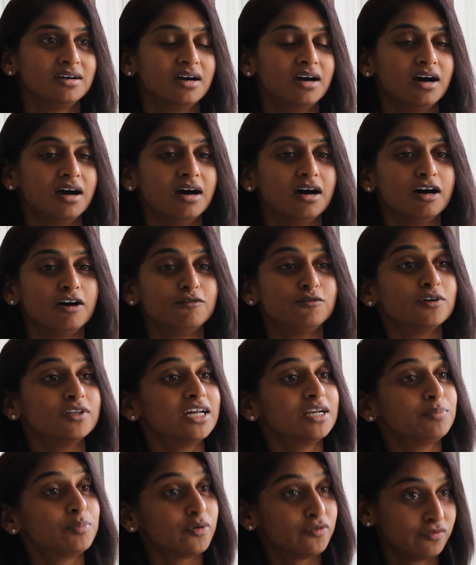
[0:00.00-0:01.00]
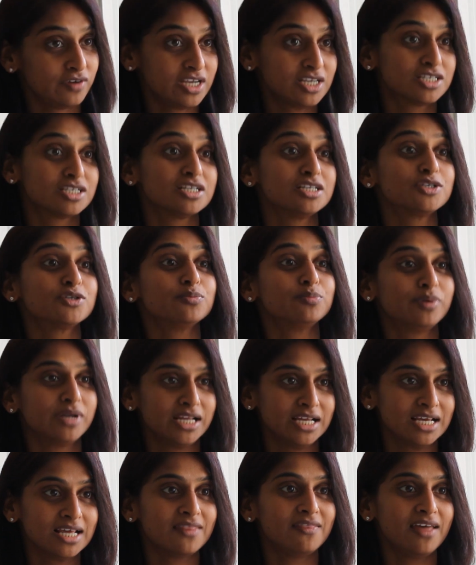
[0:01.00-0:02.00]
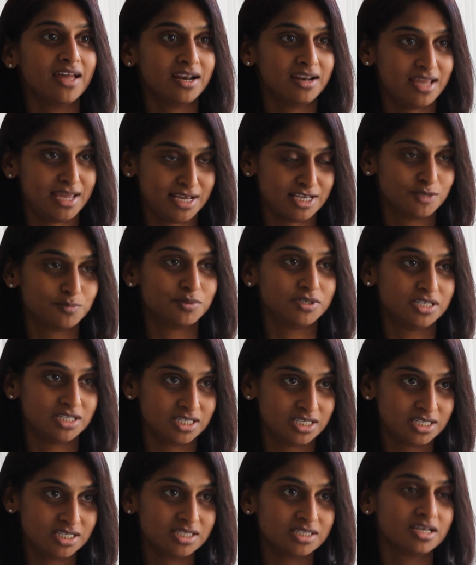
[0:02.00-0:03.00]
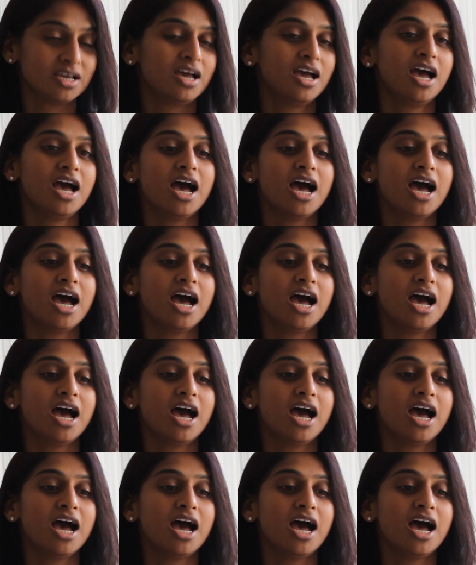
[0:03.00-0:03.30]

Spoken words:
for that professional to bring their expertise.